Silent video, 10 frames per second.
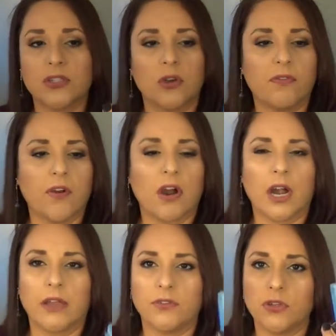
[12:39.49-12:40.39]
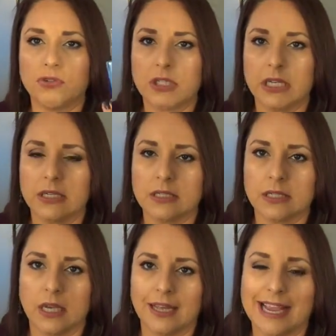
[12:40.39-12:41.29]
So far I've used
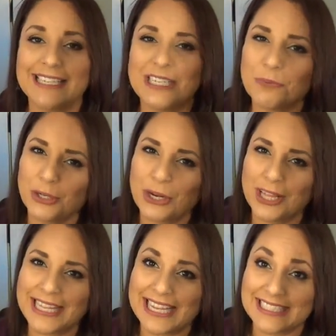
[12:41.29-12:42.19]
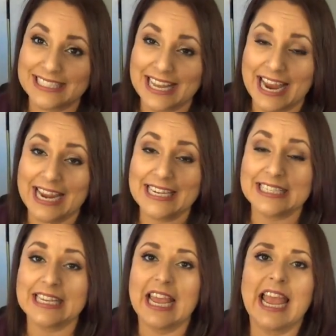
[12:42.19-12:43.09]
it, I did put it on last
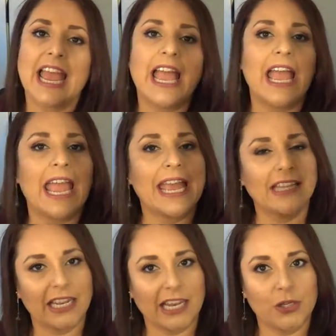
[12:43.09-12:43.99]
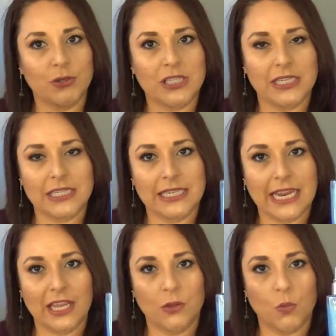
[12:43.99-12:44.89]
night, and then I used it
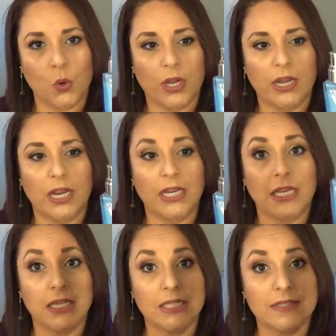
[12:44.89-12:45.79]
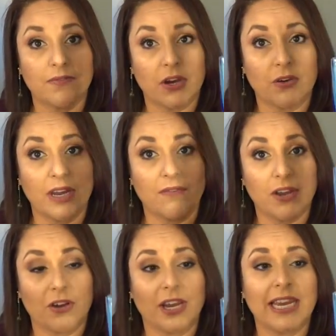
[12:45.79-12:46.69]
today in the morning, and it is very,
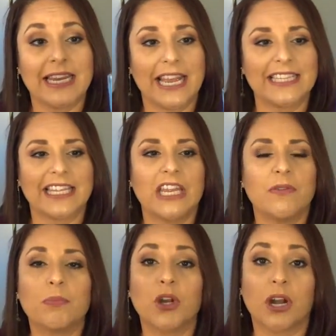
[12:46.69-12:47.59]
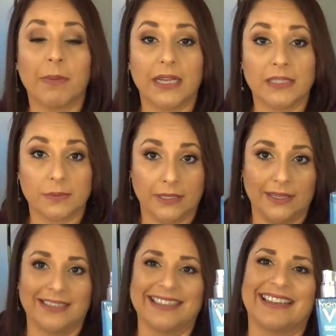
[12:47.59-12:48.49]
very nice. I even put it on my
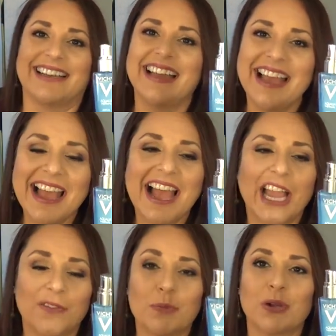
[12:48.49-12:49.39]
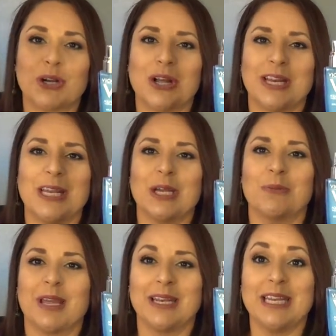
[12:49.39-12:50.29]
husband. I even put it on
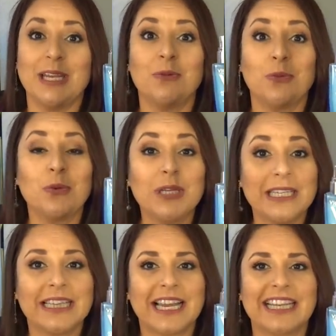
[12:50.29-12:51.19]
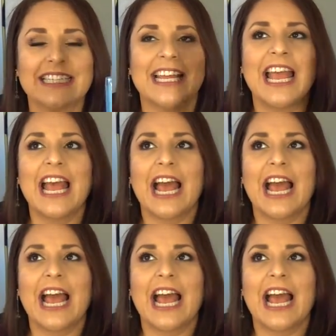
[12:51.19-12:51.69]
him, and he really liked it.